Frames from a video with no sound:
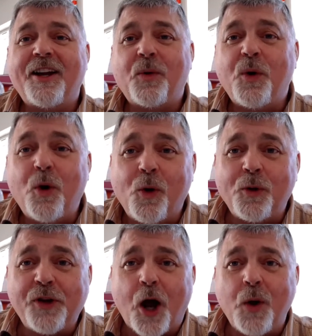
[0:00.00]
We all
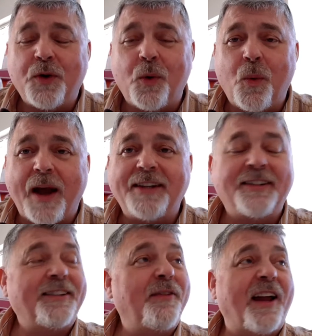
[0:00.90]
know that
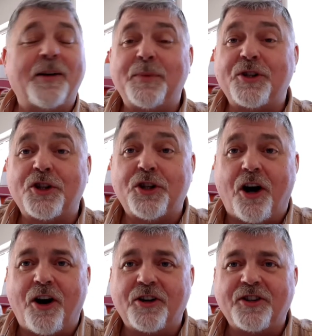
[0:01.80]
when development
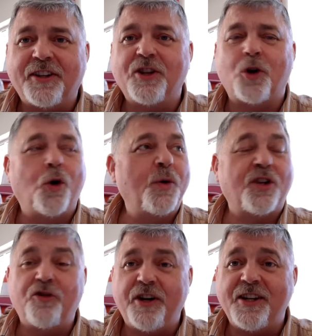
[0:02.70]
starts, there's always
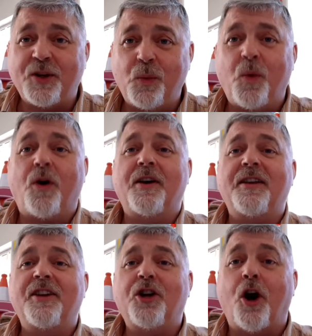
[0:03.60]
a reason why
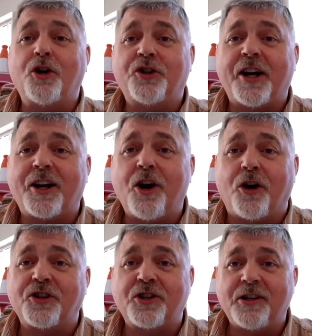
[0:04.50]
the contract
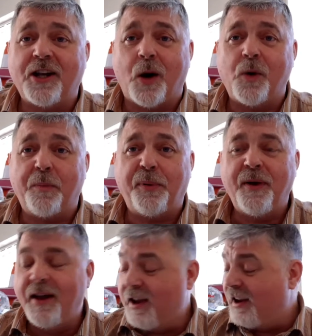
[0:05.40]
costs go up,
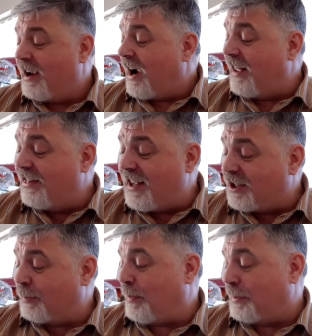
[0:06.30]
and this
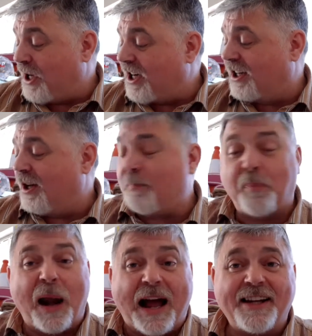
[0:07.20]
particular
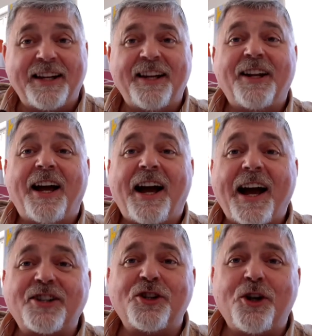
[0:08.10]
plan
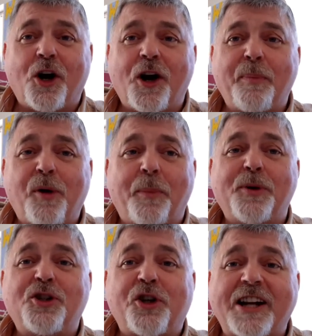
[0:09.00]
hasn't got a proper
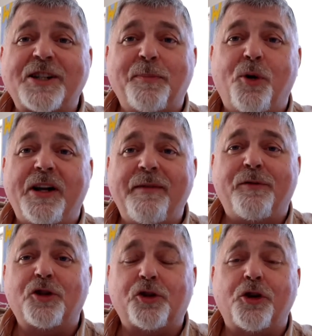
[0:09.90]
transport
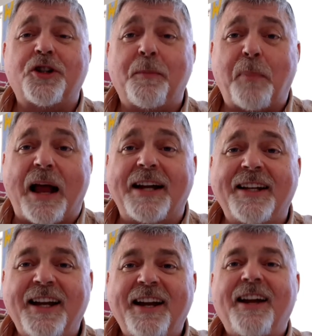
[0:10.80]
infrastructure plan.
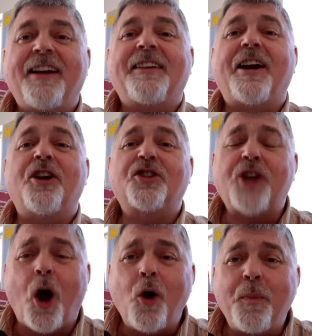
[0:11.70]
There are
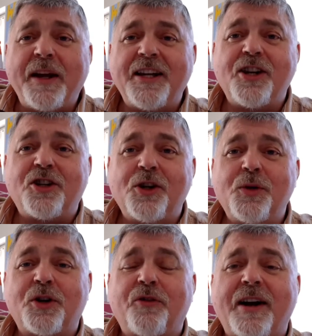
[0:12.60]
so many
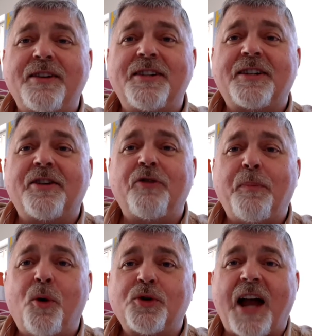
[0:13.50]
issues around the
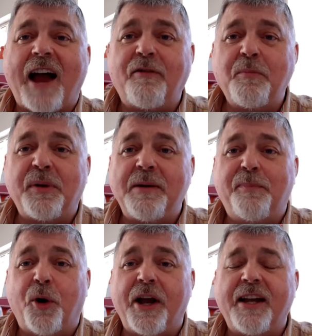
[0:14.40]
reports that haven't been
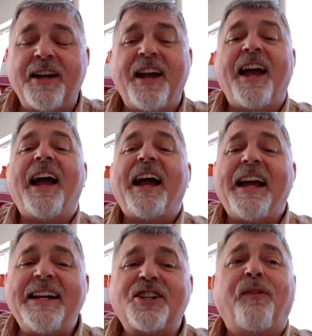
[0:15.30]
put in.
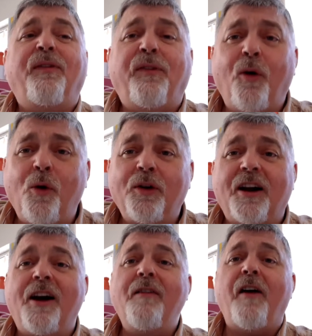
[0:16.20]
It's full
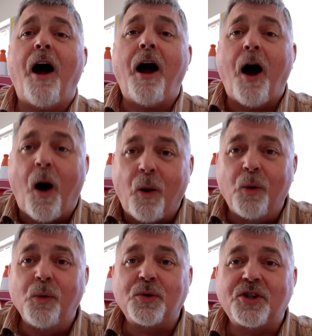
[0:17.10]
of
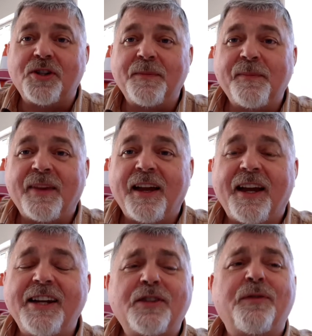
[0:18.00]
holes,
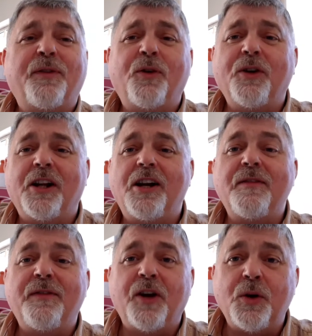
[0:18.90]
it's full
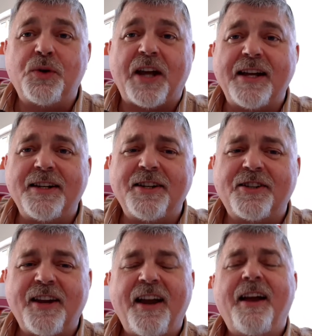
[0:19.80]
of loose
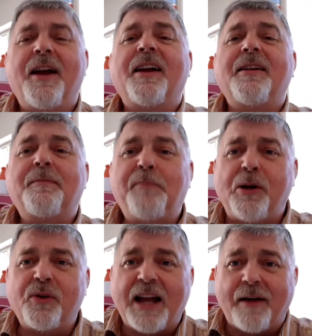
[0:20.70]
ends.
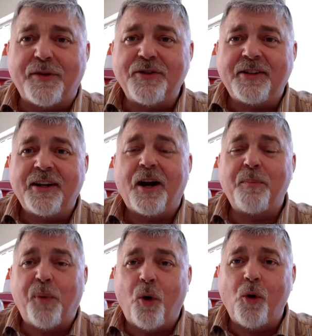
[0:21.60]
Bill Gavin
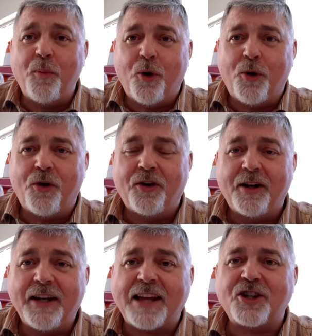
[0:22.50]
and Paul Moore
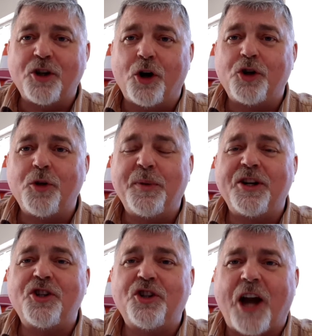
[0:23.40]
last night should be
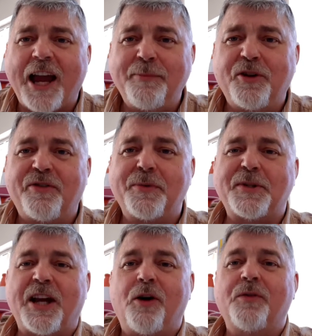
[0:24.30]
ashamed of
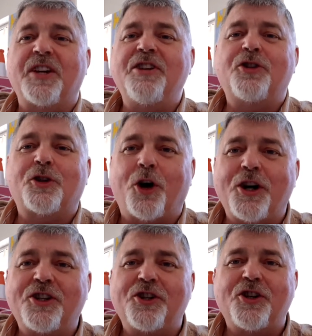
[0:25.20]
themselves in
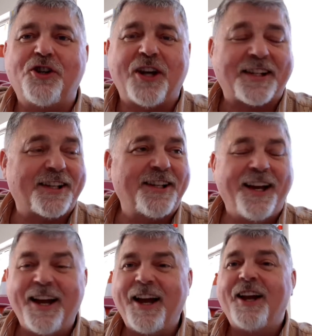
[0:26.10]
trying to suggest
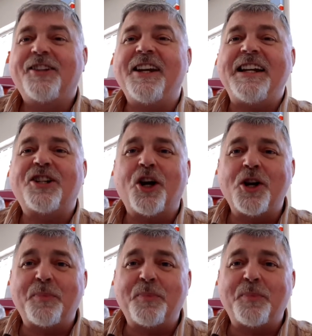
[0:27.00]
that it's going to